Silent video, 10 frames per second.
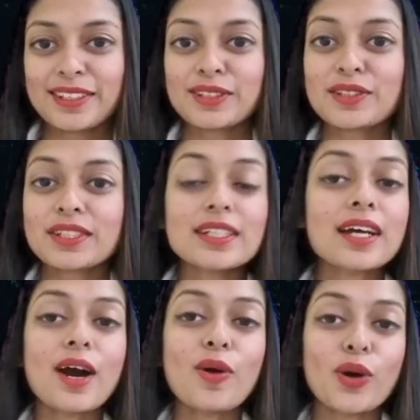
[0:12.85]
to see
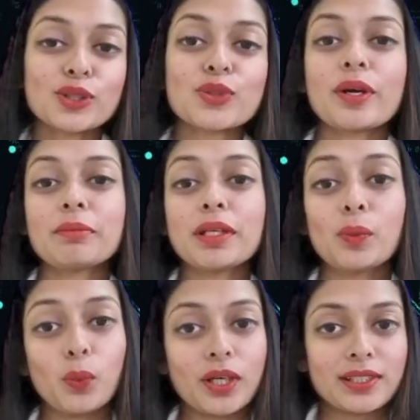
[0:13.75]
how AutoML
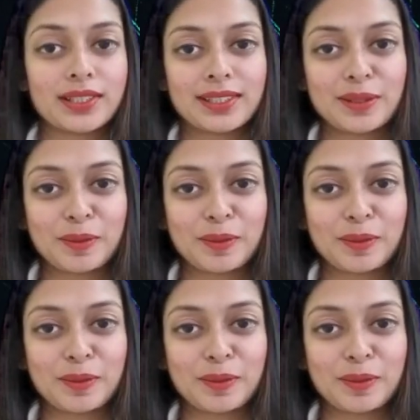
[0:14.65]
works.